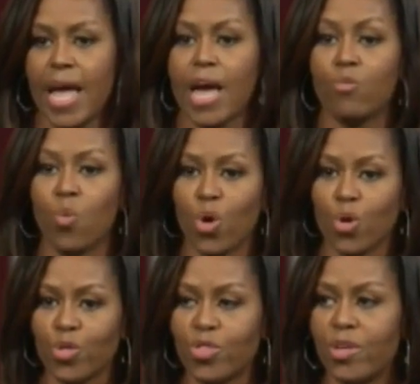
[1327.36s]
and
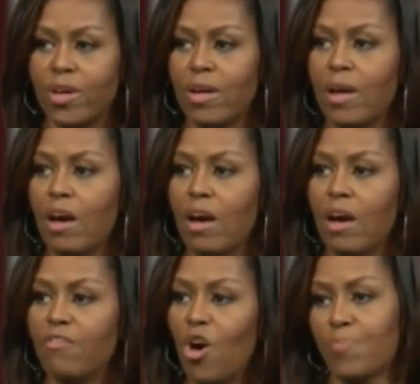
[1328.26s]
worth of
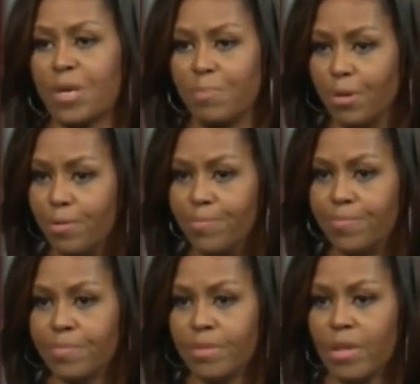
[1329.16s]
all our people.
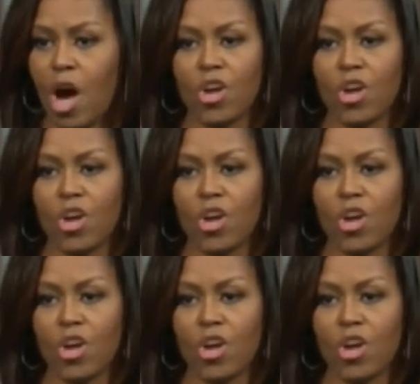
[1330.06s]
On